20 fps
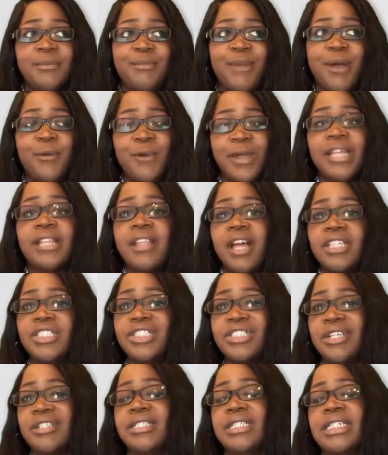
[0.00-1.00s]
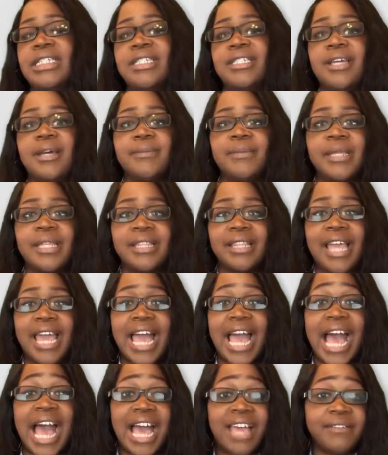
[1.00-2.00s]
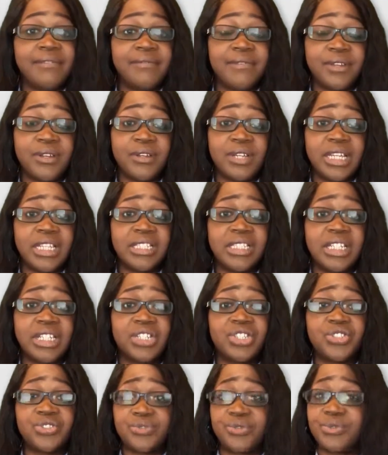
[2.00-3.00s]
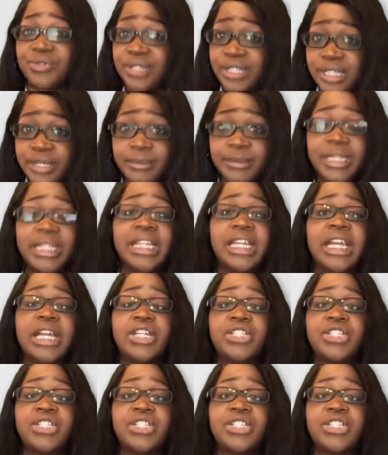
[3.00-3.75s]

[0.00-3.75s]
My weight loss journey is something that I feel is extremely,